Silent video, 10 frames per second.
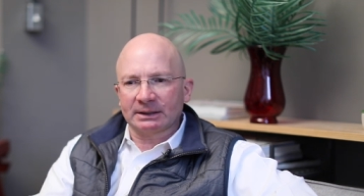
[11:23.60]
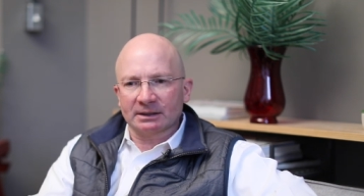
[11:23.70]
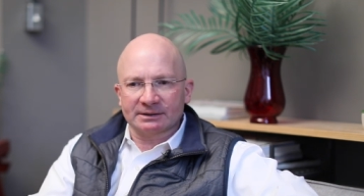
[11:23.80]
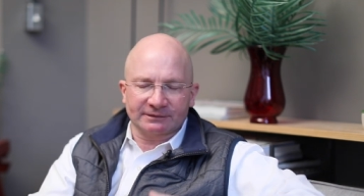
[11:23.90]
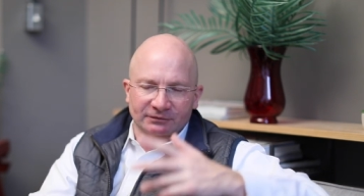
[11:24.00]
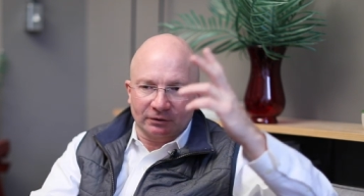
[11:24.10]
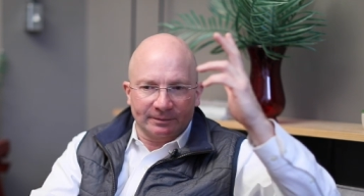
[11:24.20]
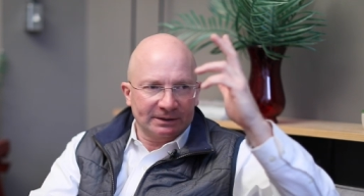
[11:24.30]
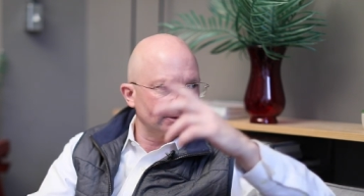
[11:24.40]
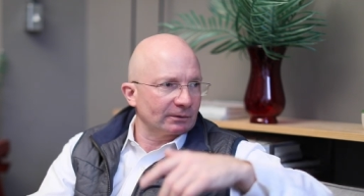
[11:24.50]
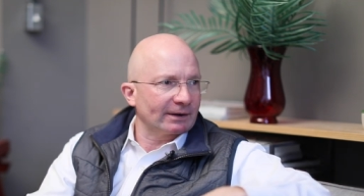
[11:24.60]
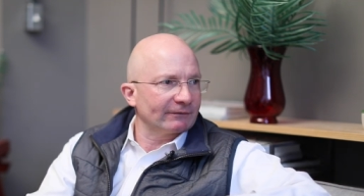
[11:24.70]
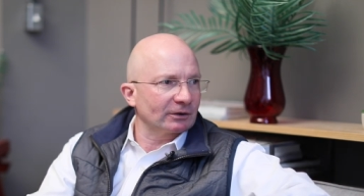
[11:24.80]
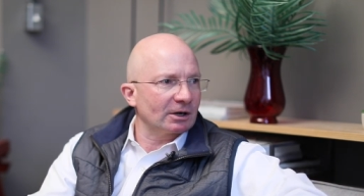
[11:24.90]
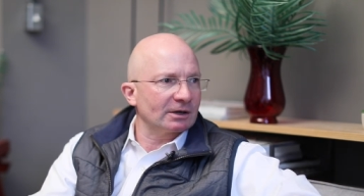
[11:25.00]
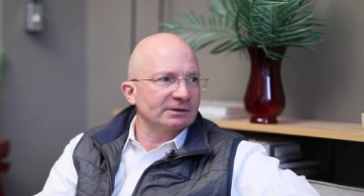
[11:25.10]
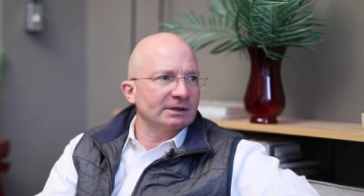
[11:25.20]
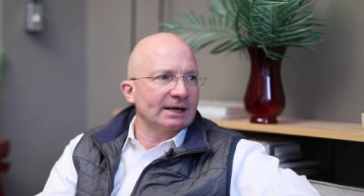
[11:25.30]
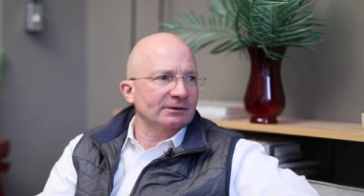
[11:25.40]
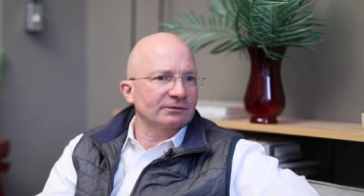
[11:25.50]
because of soybeans or whatever, costs
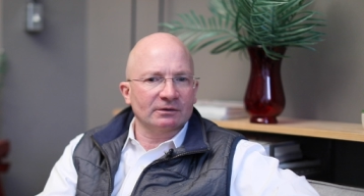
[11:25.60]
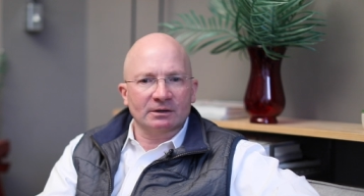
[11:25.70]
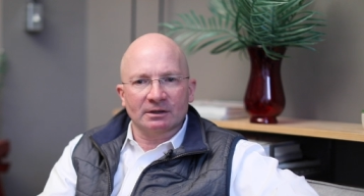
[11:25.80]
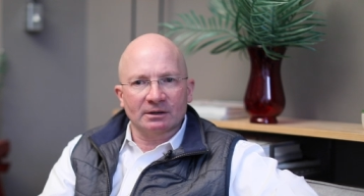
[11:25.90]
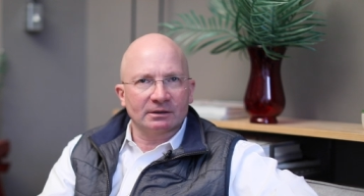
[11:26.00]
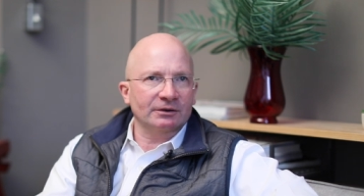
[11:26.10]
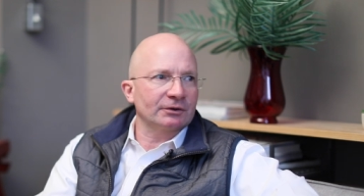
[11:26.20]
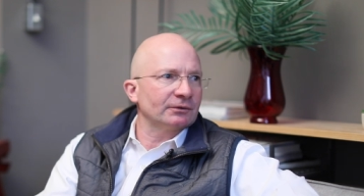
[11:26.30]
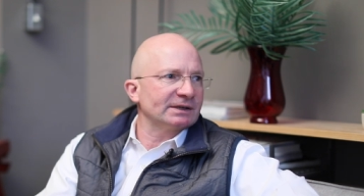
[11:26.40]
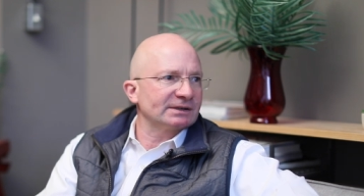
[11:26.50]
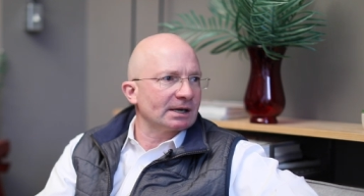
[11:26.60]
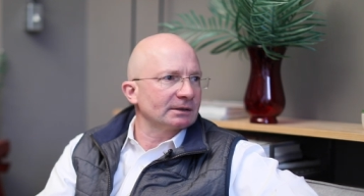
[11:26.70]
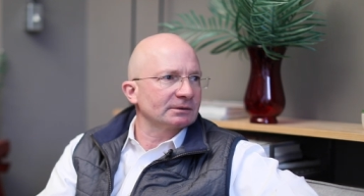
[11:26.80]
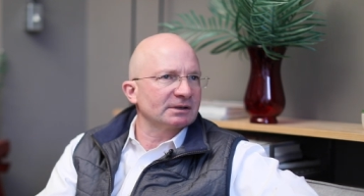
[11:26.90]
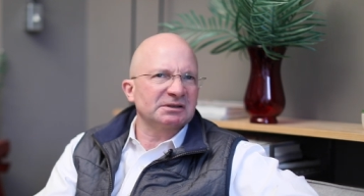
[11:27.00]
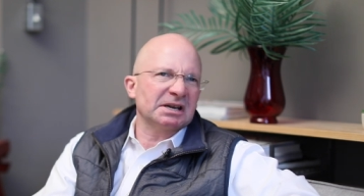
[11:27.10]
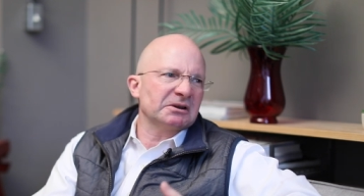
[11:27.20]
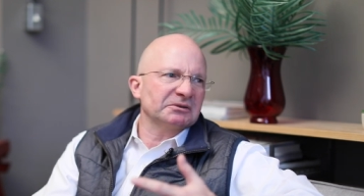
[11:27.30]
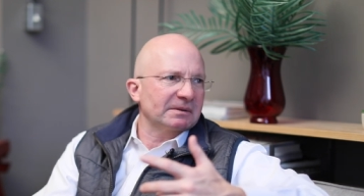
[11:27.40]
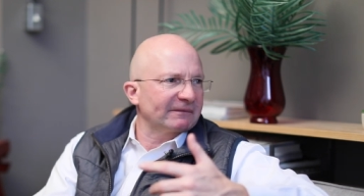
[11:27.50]
an extra thirty cents. Let's say it
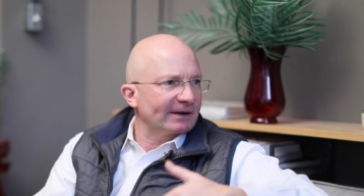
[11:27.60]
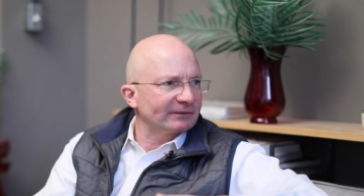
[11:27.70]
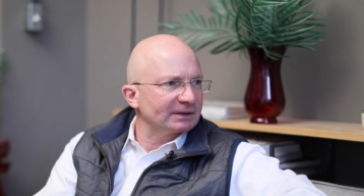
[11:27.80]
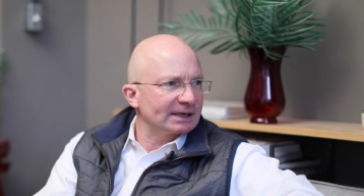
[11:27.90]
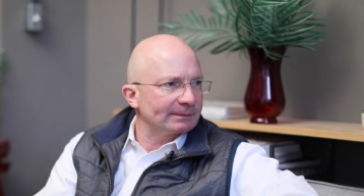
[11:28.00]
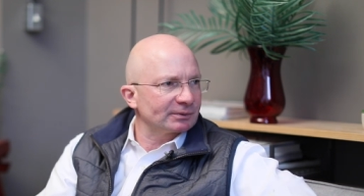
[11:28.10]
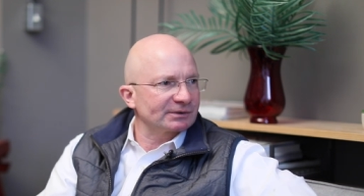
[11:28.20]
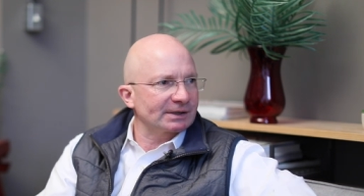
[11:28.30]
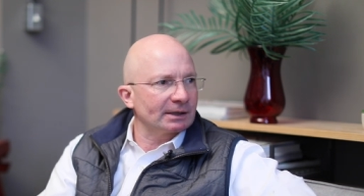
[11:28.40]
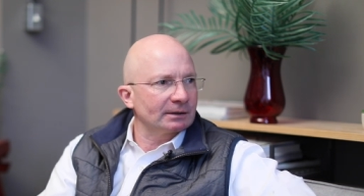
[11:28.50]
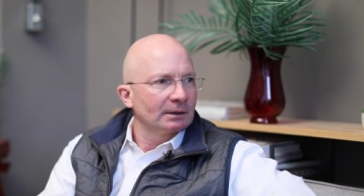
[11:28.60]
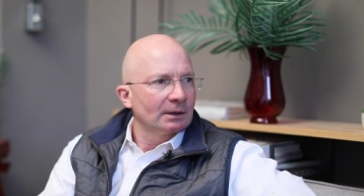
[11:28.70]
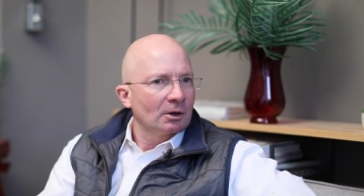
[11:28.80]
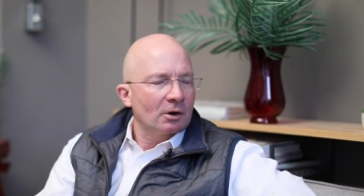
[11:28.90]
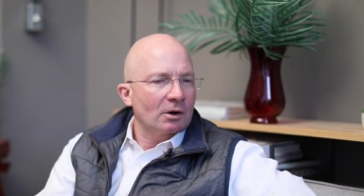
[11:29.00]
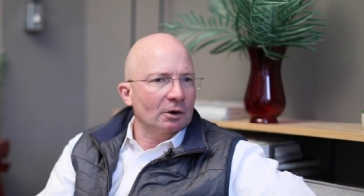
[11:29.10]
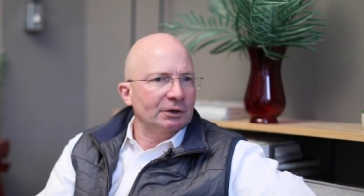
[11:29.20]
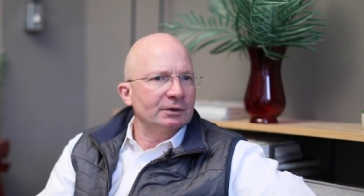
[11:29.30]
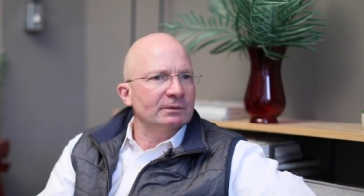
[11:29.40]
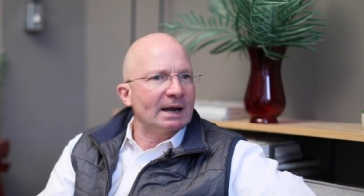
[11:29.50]
goes up five to ten percent. Yeah. Are
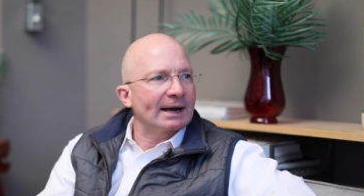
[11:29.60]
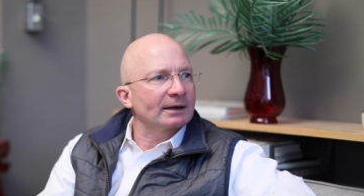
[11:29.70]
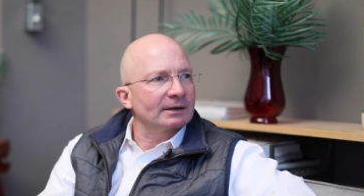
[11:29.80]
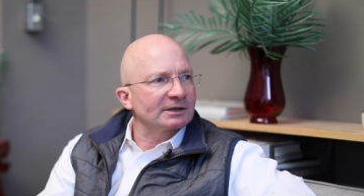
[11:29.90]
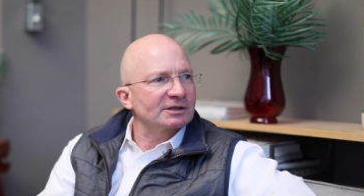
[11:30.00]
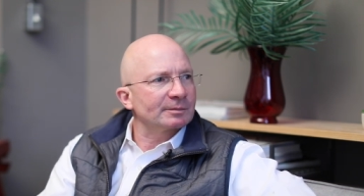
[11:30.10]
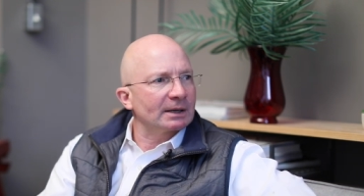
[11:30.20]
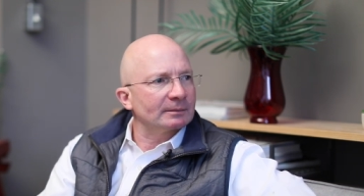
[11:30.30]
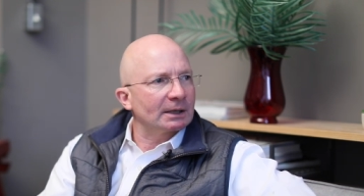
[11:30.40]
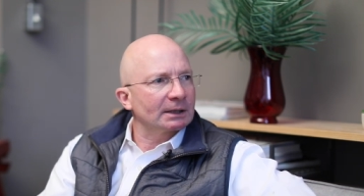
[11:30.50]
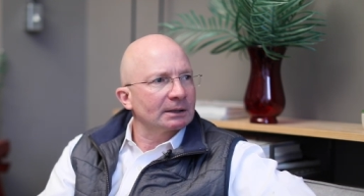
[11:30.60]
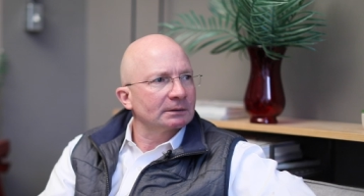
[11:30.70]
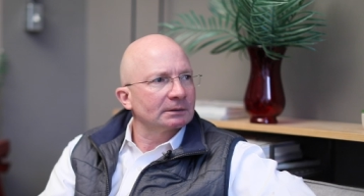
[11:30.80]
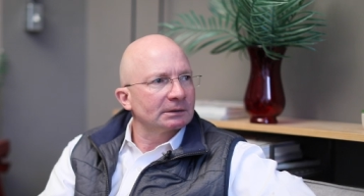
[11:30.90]
you not gonna spend money